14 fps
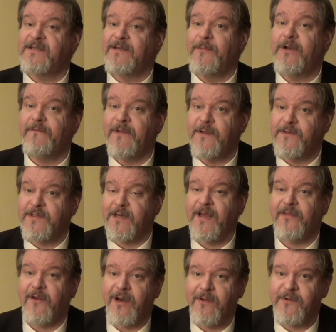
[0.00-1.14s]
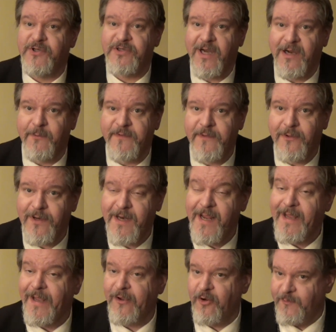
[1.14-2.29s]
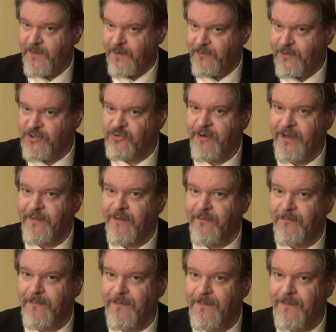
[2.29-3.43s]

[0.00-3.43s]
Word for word: some interviews that I thought I would share with you today. I hope that you enjoy them.